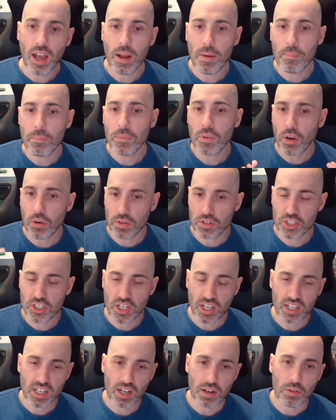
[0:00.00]
Go and
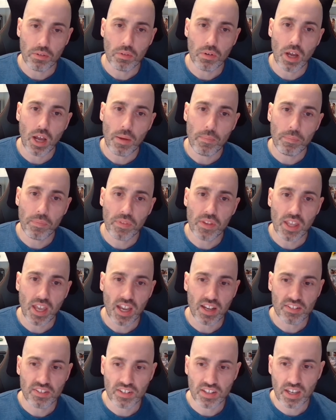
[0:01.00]
check out the
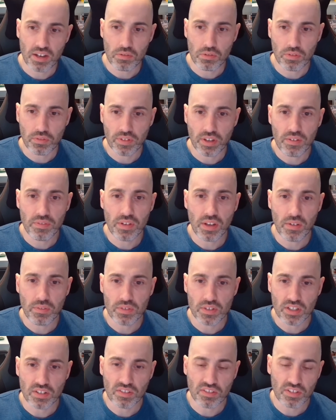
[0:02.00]
X account on there if you
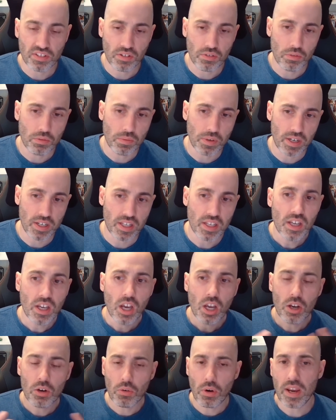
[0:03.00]
haven't done so already.
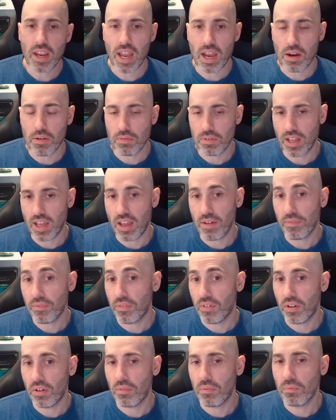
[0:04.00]
Great outlet
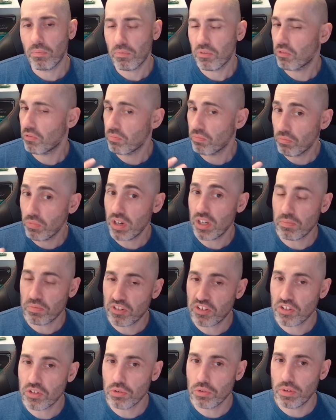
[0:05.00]
for some really
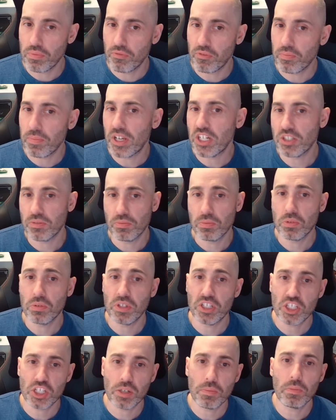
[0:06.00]
obscure information
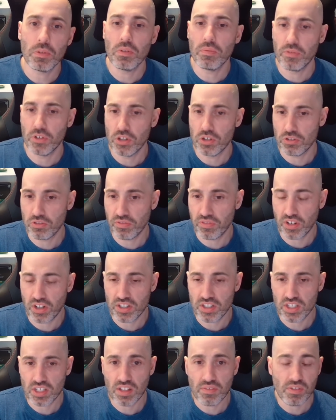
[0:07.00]
between Shenmue and Virtua
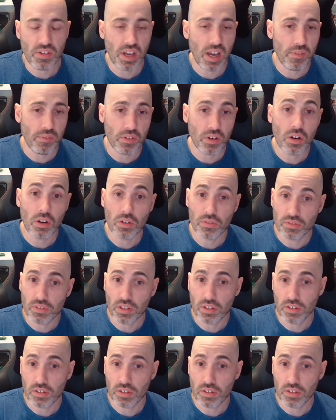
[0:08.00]
Fighter if you haven't gone and